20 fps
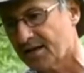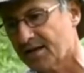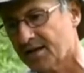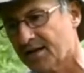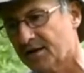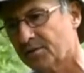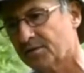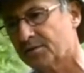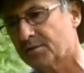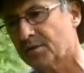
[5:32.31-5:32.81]

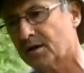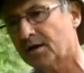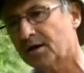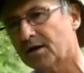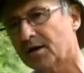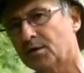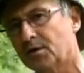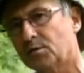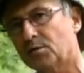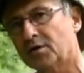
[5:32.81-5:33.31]
Then
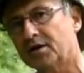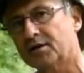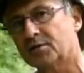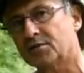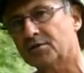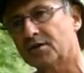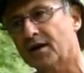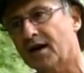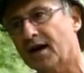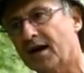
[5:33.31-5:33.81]
we
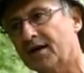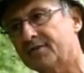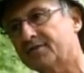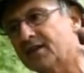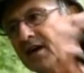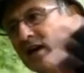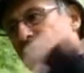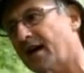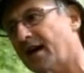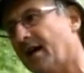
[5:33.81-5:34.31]

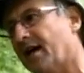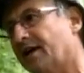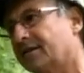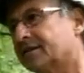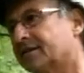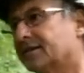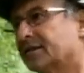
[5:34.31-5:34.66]
arrived at